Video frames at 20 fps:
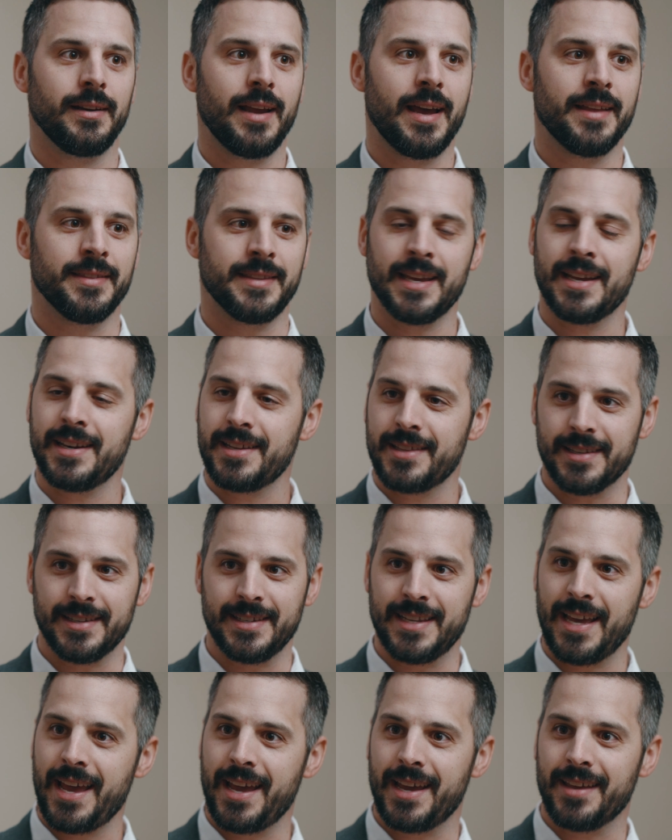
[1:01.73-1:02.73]
at the end of the
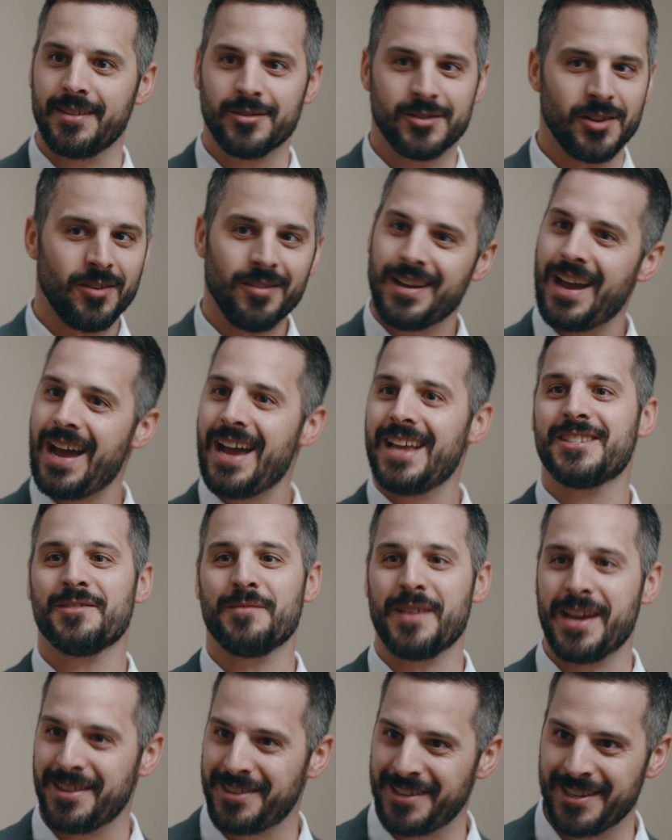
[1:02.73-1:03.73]
day, there's all kinds of
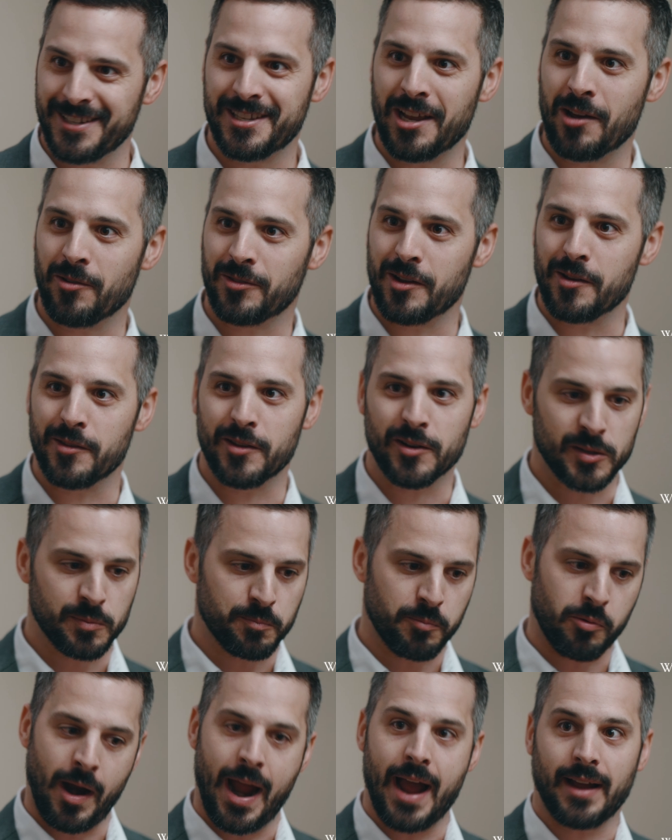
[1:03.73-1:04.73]
atheists out there. There's
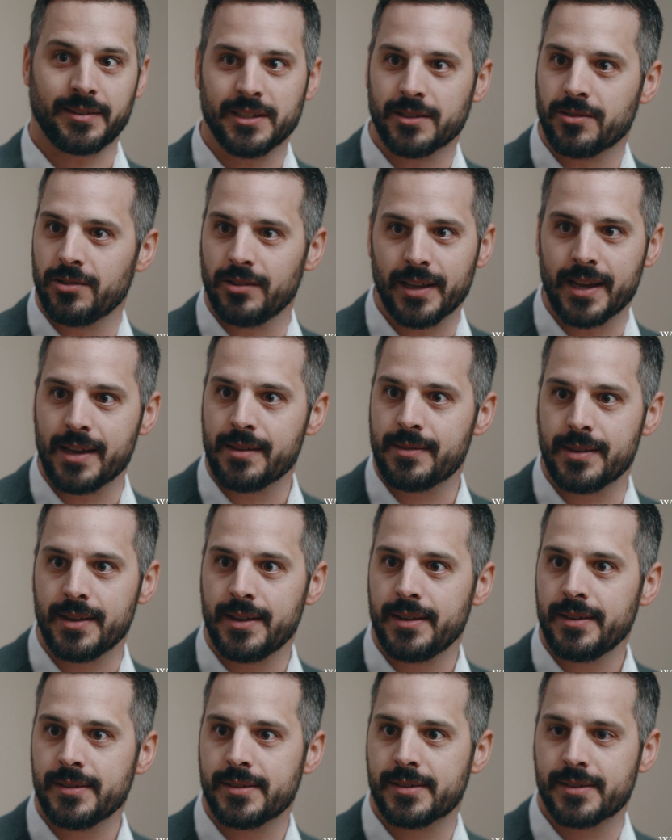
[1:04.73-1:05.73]
practical
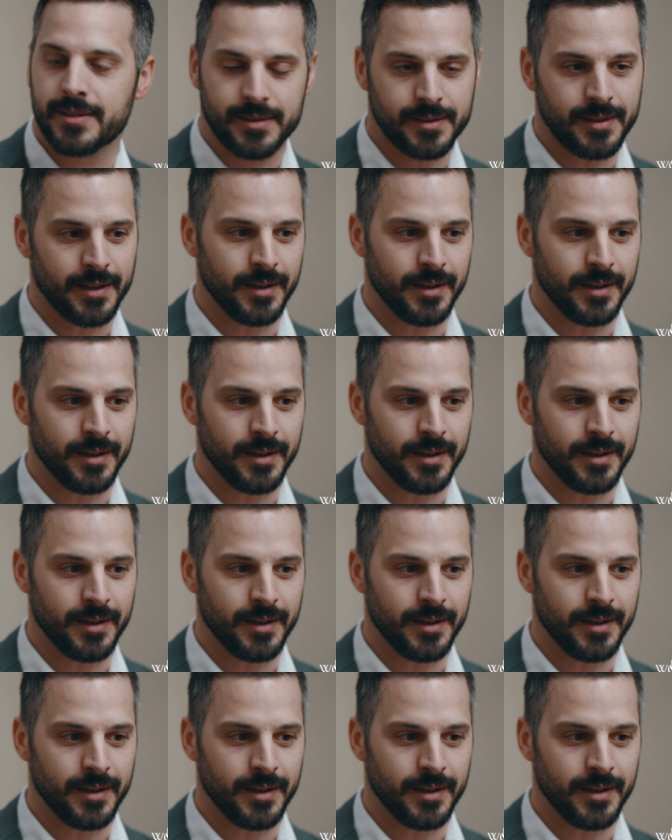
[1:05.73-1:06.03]
atheists, mm.